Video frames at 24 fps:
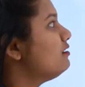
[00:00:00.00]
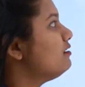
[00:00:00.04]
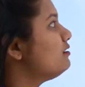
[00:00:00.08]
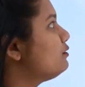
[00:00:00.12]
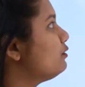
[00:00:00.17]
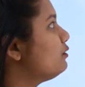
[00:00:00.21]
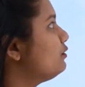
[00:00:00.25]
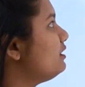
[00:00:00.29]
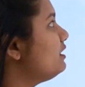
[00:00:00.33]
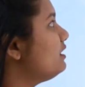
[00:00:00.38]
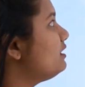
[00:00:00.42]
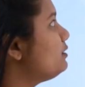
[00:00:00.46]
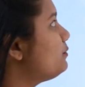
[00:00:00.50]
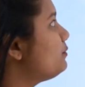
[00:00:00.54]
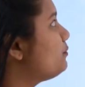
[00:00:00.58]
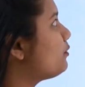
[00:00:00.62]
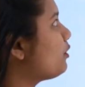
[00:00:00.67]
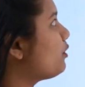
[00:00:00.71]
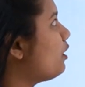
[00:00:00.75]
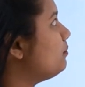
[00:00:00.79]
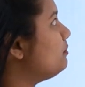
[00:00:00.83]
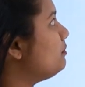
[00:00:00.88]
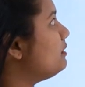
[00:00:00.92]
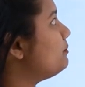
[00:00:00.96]
So here the
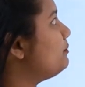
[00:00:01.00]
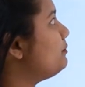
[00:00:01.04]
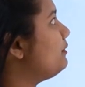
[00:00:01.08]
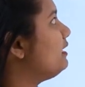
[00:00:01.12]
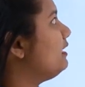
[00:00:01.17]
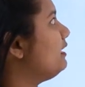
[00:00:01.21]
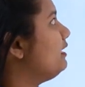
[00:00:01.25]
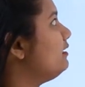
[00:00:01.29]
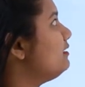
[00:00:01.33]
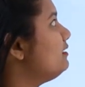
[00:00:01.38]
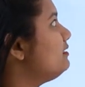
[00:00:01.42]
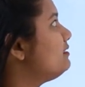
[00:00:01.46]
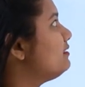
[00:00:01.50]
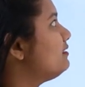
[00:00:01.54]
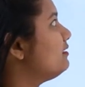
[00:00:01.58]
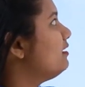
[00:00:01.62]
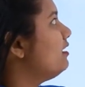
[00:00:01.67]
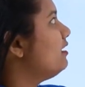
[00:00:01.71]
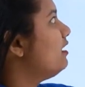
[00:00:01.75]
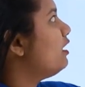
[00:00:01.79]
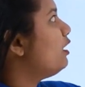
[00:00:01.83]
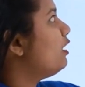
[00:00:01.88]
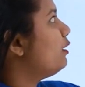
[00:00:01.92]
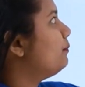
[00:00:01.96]
problem reads,
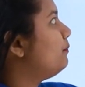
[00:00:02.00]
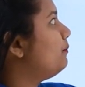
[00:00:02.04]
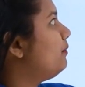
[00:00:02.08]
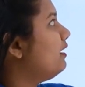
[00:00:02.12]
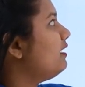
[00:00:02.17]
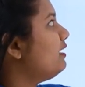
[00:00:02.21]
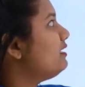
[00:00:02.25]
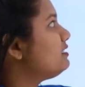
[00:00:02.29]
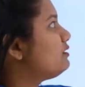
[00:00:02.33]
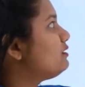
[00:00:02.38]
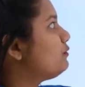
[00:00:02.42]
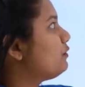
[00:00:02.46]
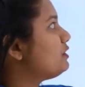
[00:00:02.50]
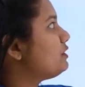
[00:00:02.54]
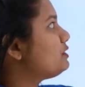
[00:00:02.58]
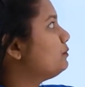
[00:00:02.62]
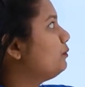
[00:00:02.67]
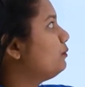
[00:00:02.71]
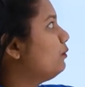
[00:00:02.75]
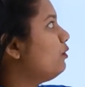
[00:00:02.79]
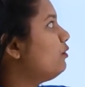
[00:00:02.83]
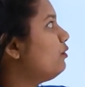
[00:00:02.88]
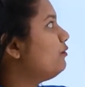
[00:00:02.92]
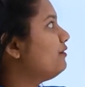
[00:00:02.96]
a bus was
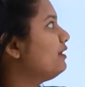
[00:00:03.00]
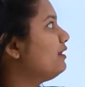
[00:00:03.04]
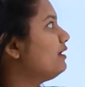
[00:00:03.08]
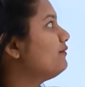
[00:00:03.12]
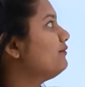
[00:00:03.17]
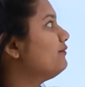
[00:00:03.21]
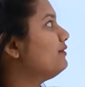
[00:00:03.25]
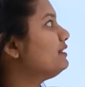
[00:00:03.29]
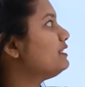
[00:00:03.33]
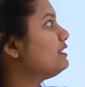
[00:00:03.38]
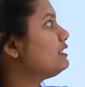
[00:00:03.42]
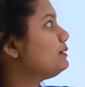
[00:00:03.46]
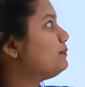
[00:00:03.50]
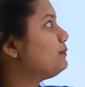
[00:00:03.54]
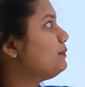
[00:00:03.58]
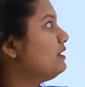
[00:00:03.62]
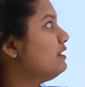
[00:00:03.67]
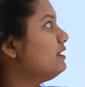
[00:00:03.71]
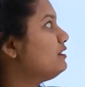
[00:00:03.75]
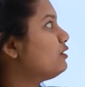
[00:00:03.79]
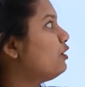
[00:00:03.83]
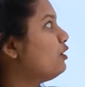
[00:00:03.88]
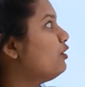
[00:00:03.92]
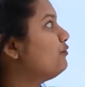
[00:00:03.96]
moving with a
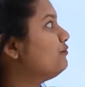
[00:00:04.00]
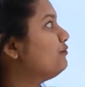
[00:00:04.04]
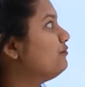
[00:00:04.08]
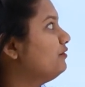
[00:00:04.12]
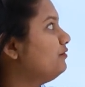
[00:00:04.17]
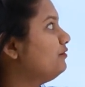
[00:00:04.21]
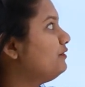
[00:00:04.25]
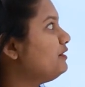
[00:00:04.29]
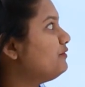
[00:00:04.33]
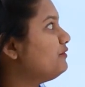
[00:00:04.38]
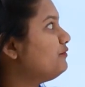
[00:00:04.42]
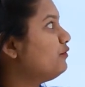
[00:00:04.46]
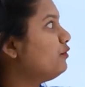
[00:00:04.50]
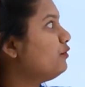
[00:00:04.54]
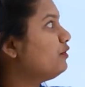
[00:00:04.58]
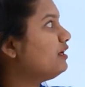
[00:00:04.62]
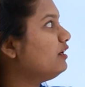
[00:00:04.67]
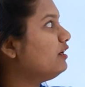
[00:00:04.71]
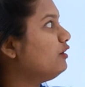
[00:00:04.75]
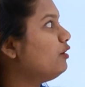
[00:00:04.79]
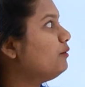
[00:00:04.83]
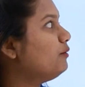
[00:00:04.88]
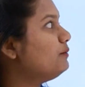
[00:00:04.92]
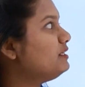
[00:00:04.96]
speed of 54
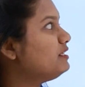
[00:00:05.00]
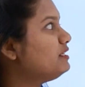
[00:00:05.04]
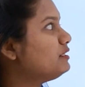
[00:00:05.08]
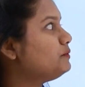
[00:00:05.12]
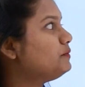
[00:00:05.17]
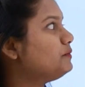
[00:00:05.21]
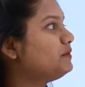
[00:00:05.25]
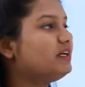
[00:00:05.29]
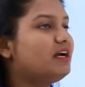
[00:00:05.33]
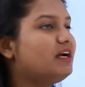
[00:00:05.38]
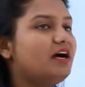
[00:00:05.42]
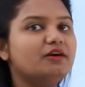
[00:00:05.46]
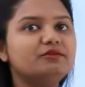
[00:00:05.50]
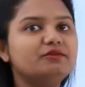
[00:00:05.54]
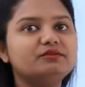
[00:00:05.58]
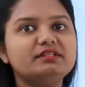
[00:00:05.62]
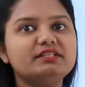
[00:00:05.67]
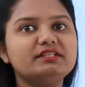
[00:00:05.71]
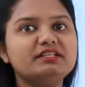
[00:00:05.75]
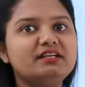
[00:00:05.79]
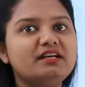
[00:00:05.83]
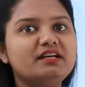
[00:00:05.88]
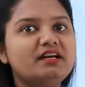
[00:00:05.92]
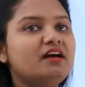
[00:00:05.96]
km per
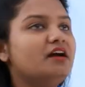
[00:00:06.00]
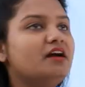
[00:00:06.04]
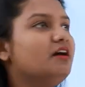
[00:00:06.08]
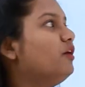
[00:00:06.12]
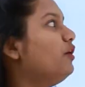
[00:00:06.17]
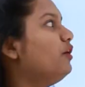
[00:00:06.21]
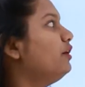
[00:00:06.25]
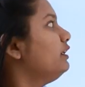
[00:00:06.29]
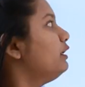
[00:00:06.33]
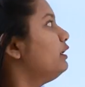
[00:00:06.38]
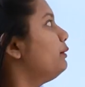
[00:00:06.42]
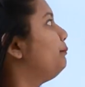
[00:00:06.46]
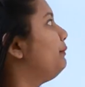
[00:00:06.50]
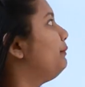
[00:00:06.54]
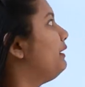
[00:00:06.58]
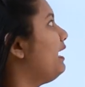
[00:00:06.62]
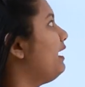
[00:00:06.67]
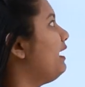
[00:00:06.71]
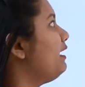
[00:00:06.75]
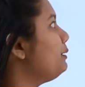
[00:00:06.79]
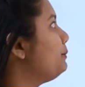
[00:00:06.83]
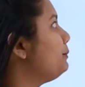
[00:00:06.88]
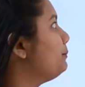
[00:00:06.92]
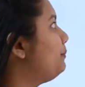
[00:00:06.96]
hour. On
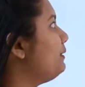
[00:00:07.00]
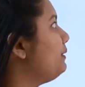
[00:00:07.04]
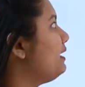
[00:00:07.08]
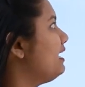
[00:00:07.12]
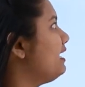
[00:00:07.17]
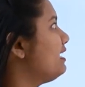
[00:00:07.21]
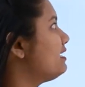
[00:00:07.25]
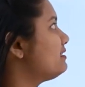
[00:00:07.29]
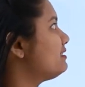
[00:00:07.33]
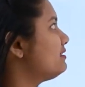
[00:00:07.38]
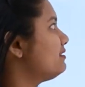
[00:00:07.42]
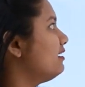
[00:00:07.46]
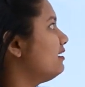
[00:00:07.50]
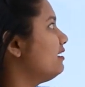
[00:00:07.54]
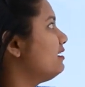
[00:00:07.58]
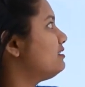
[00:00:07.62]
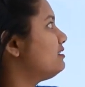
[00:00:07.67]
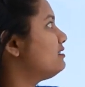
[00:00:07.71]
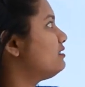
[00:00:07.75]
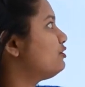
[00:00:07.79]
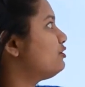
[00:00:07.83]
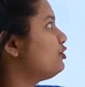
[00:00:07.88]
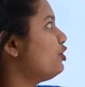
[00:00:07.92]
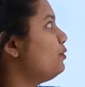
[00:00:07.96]
applying brakes,
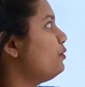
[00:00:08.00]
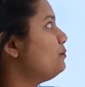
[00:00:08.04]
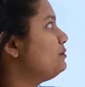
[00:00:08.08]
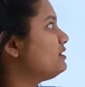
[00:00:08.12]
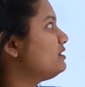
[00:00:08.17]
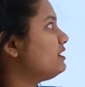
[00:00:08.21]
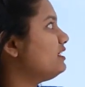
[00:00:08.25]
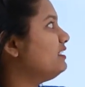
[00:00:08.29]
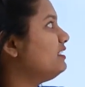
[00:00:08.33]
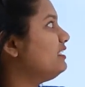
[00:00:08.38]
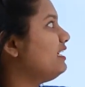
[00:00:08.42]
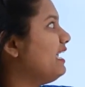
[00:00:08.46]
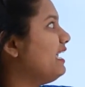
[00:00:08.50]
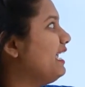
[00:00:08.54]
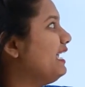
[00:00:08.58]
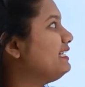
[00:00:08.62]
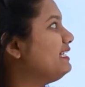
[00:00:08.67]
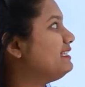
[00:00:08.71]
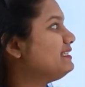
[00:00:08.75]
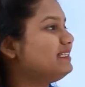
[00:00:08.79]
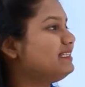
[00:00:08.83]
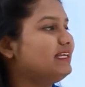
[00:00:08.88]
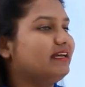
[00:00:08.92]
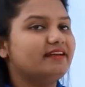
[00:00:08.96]
it stopped in
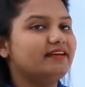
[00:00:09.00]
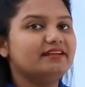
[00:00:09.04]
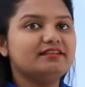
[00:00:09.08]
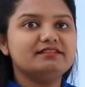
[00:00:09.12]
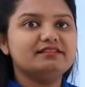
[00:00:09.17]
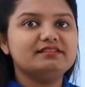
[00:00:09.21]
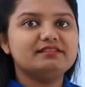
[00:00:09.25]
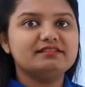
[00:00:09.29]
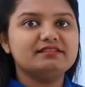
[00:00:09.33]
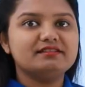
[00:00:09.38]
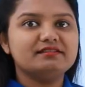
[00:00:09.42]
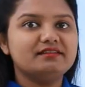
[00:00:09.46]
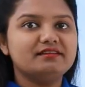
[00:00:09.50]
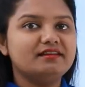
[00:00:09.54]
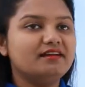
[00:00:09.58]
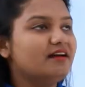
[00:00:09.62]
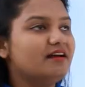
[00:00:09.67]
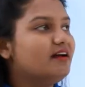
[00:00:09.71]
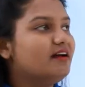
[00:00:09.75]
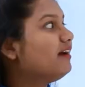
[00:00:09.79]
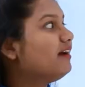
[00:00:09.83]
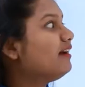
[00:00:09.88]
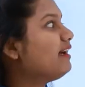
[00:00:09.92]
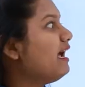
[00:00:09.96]
8 seconds.
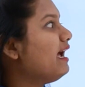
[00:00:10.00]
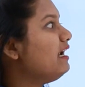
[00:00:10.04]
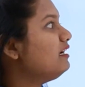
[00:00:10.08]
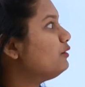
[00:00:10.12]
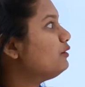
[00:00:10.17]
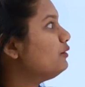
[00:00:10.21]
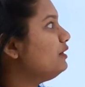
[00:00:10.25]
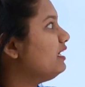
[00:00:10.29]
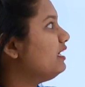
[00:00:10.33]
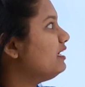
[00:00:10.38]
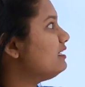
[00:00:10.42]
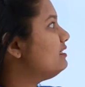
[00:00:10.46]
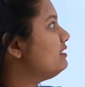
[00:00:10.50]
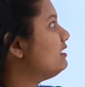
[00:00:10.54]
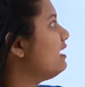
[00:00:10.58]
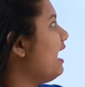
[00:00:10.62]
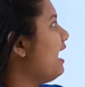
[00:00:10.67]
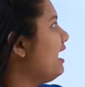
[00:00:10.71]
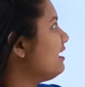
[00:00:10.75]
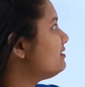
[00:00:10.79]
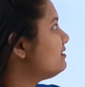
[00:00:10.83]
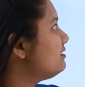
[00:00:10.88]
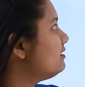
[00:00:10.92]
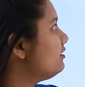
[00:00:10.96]
Calculate the
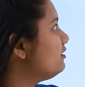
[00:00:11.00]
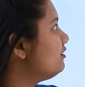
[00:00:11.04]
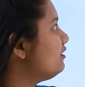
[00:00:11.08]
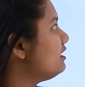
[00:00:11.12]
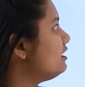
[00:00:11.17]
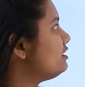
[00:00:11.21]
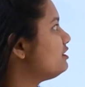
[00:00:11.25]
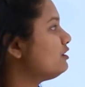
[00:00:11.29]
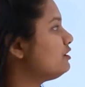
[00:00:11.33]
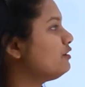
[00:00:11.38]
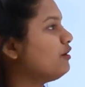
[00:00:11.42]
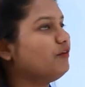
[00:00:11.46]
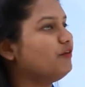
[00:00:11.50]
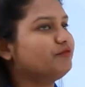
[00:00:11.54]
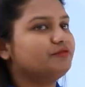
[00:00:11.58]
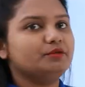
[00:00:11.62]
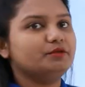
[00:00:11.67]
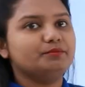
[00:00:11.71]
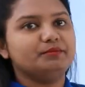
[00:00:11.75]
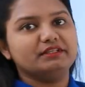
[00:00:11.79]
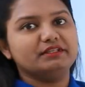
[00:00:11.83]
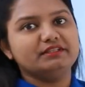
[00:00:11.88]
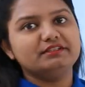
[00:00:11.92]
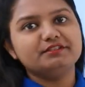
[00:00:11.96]
acceleration of
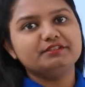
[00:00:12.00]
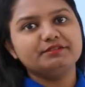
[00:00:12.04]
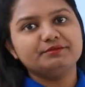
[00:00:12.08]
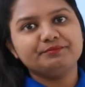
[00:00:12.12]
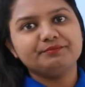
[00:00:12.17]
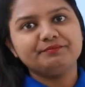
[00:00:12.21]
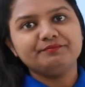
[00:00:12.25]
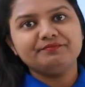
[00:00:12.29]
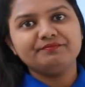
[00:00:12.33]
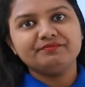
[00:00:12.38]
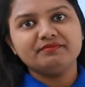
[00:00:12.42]
the bus.